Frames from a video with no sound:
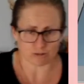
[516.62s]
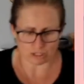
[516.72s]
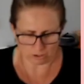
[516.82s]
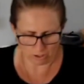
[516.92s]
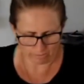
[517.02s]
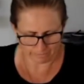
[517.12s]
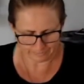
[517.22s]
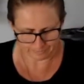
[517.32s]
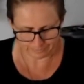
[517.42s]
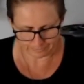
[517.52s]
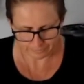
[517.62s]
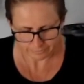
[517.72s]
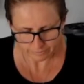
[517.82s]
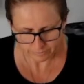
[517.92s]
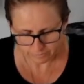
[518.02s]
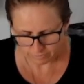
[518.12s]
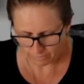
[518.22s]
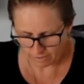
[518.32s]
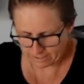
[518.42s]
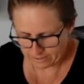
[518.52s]
top.
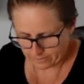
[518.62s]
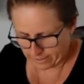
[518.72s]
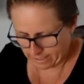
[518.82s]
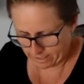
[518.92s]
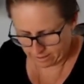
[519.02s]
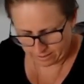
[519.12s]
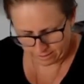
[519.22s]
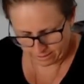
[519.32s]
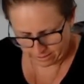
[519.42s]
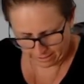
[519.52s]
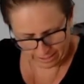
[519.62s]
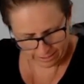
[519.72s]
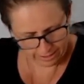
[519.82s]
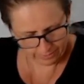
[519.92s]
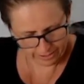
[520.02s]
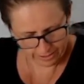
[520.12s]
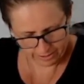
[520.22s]
This way, so I cut it that way.